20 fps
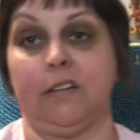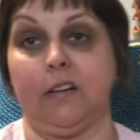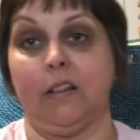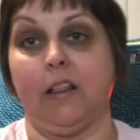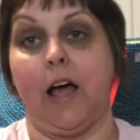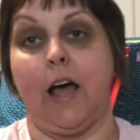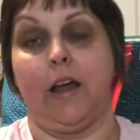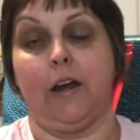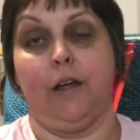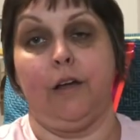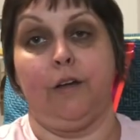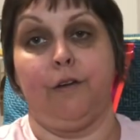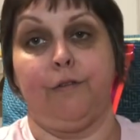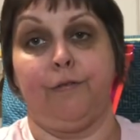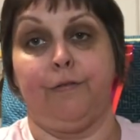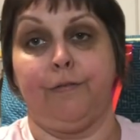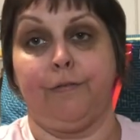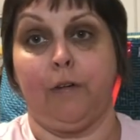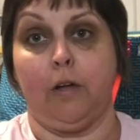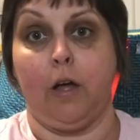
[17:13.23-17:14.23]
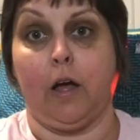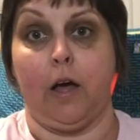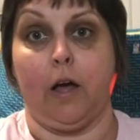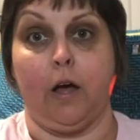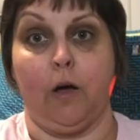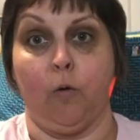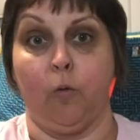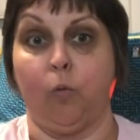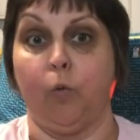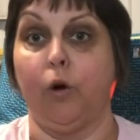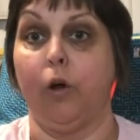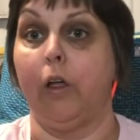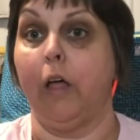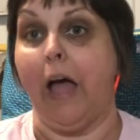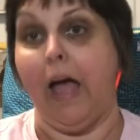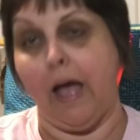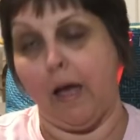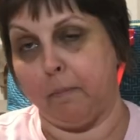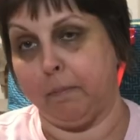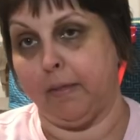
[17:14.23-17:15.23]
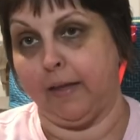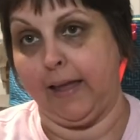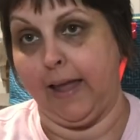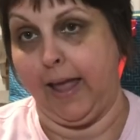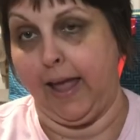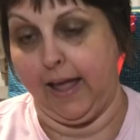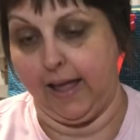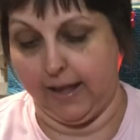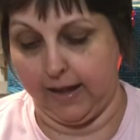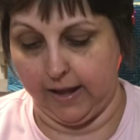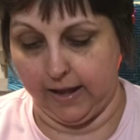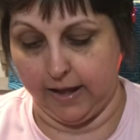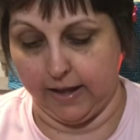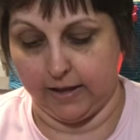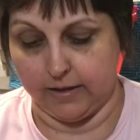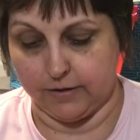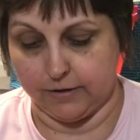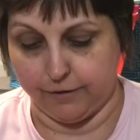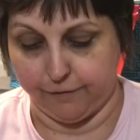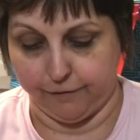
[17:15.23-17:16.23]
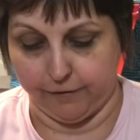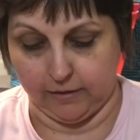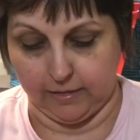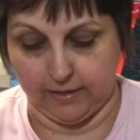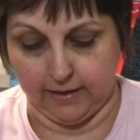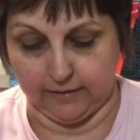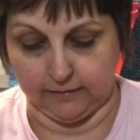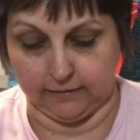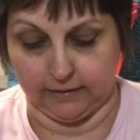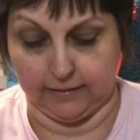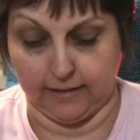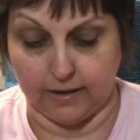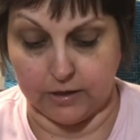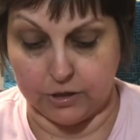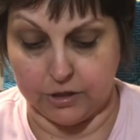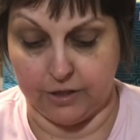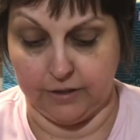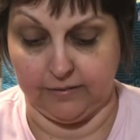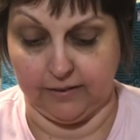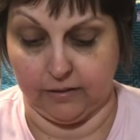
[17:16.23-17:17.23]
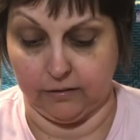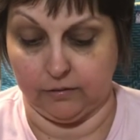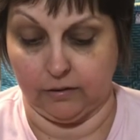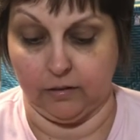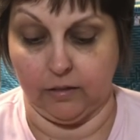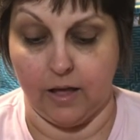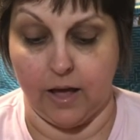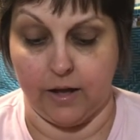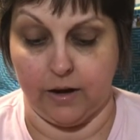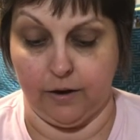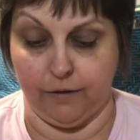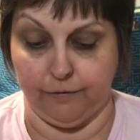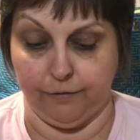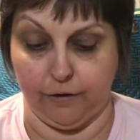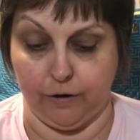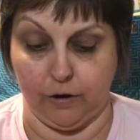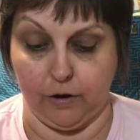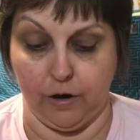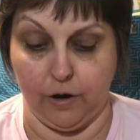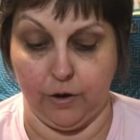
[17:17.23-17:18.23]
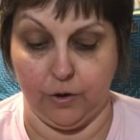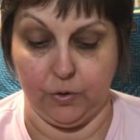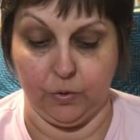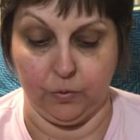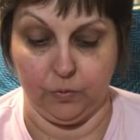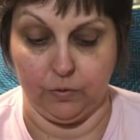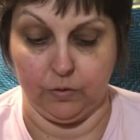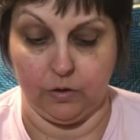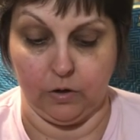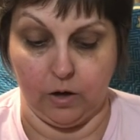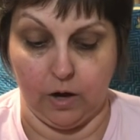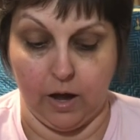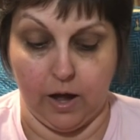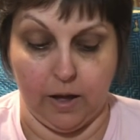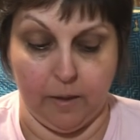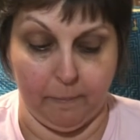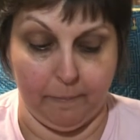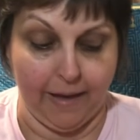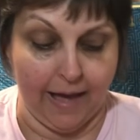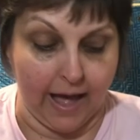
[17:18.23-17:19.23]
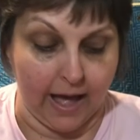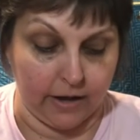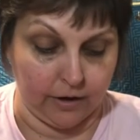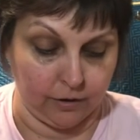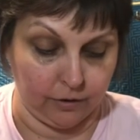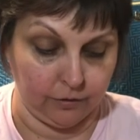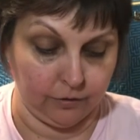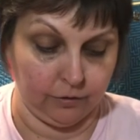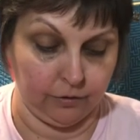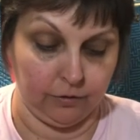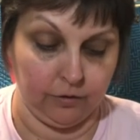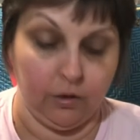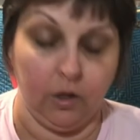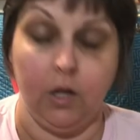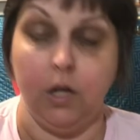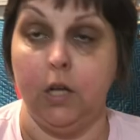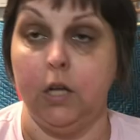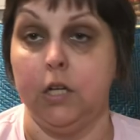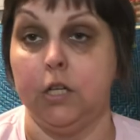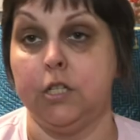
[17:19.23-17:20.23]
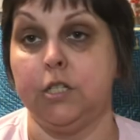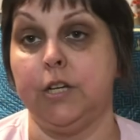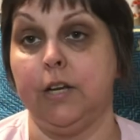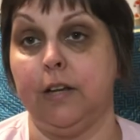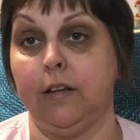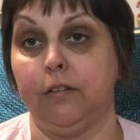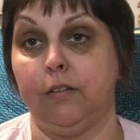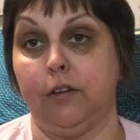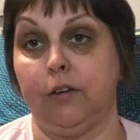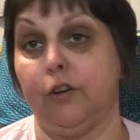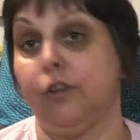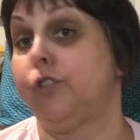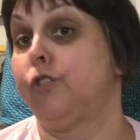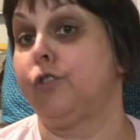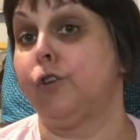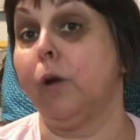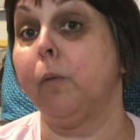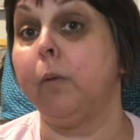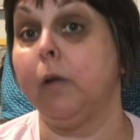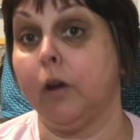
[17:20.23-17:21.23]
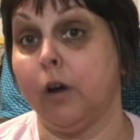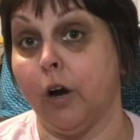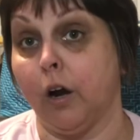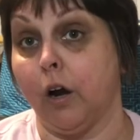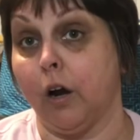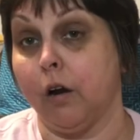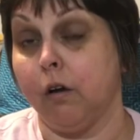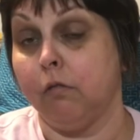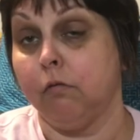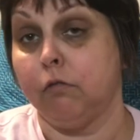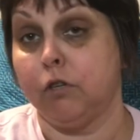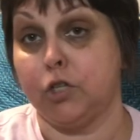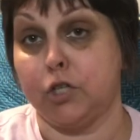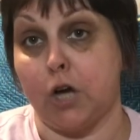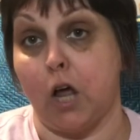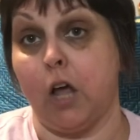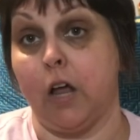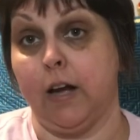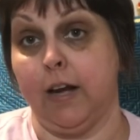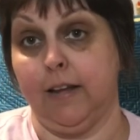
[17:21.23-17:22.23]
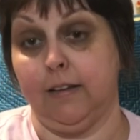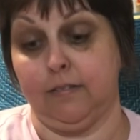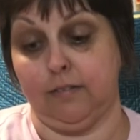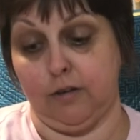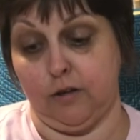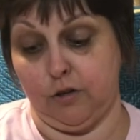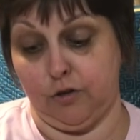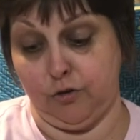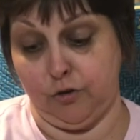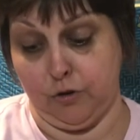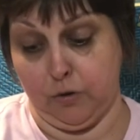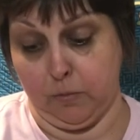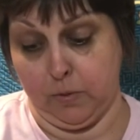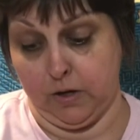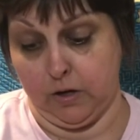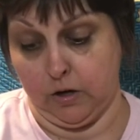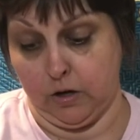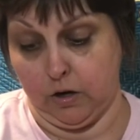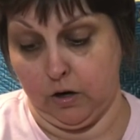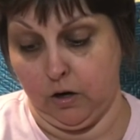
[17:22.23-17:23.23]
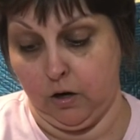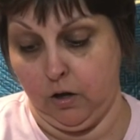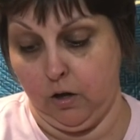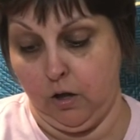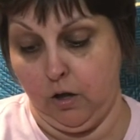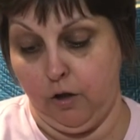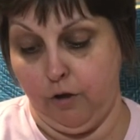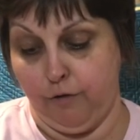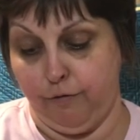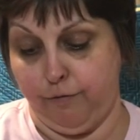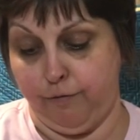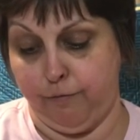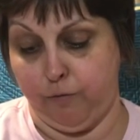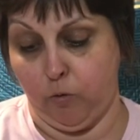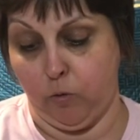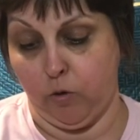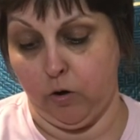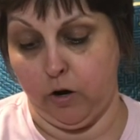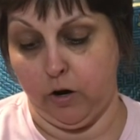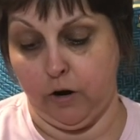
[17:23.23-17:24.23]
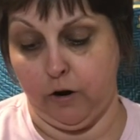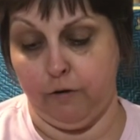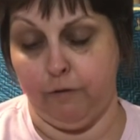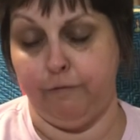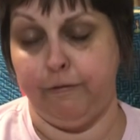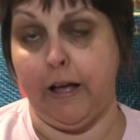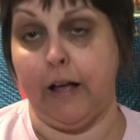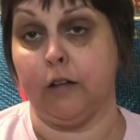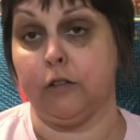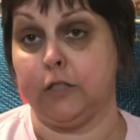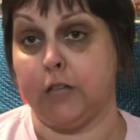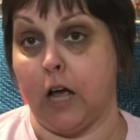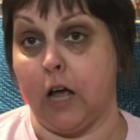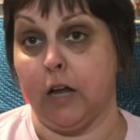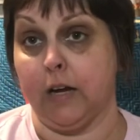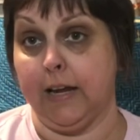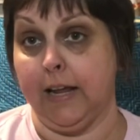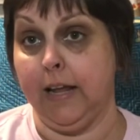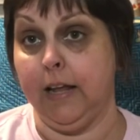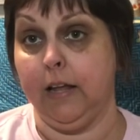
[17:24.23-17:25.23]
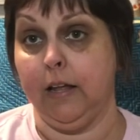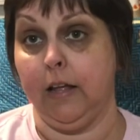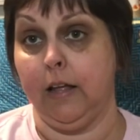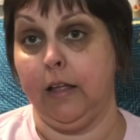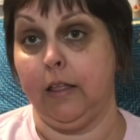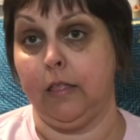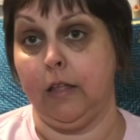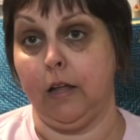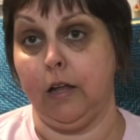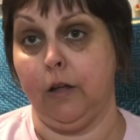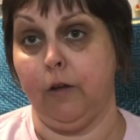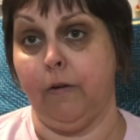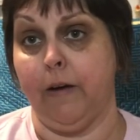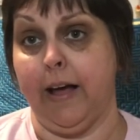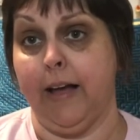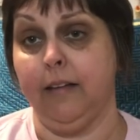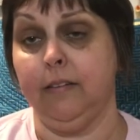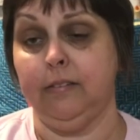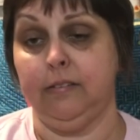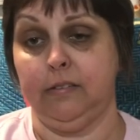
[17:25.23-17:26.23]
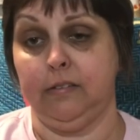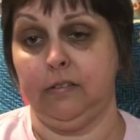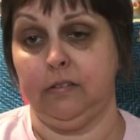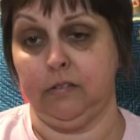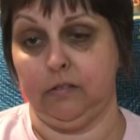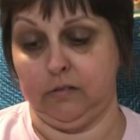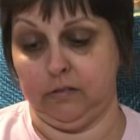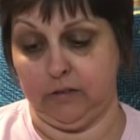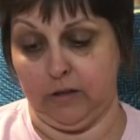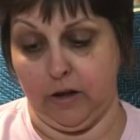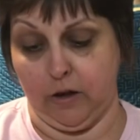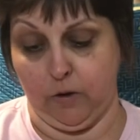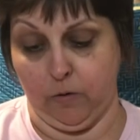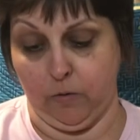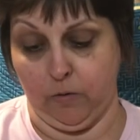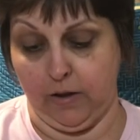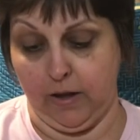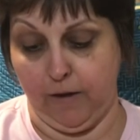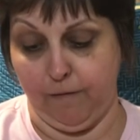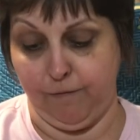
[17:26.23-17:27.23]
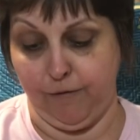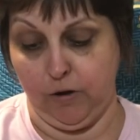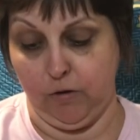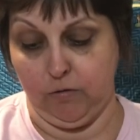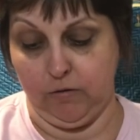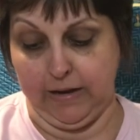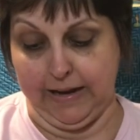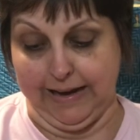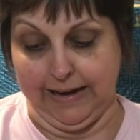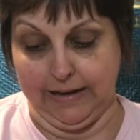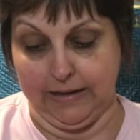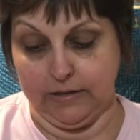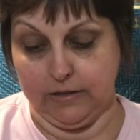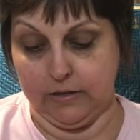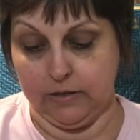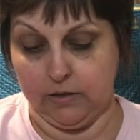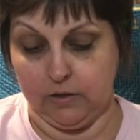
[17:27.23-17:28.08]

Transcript: a lot of uh, wool applique and different things like that. She sells a lot of her own um, patterns. She is a distributor. Sean is a distributor for Valdani in the U.S. So if you need